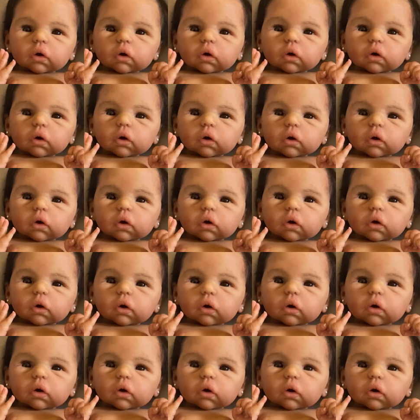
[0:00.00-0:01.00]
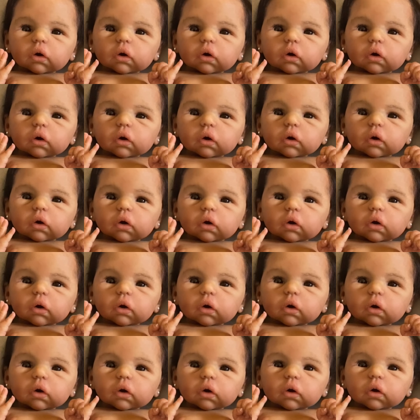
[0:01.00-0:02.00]

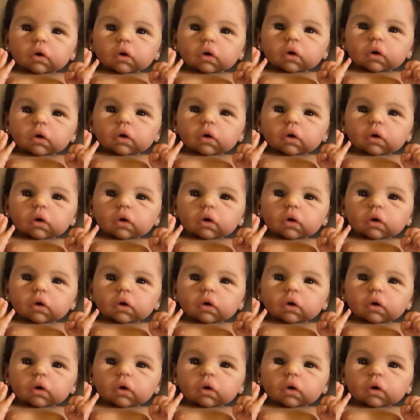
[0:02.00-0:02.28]
Nothing is said.